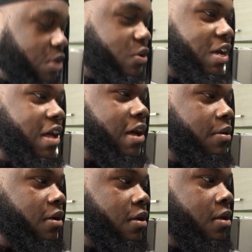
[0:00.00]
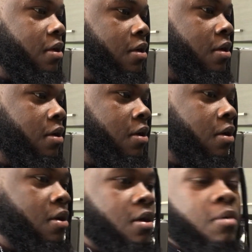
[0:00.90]
with the car.
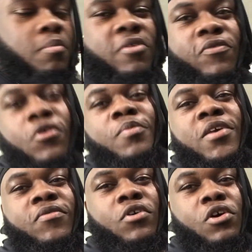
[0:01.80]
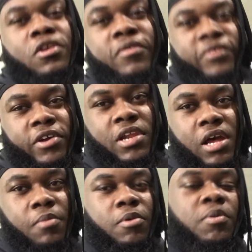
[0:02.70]
Before me even go no further,
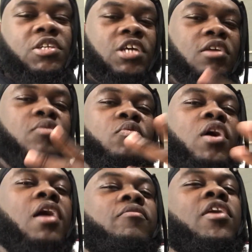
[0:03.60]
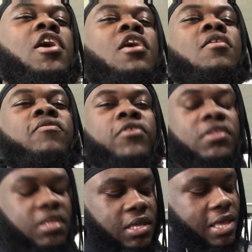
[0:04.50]
let me check if we have
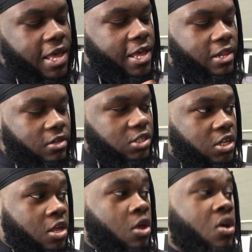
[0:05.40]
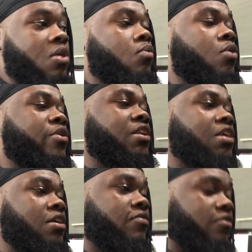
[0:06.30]
everything else what we
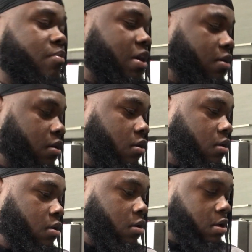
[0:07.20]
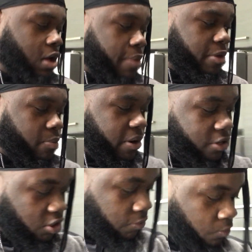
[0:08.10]
need for make caramel porridge.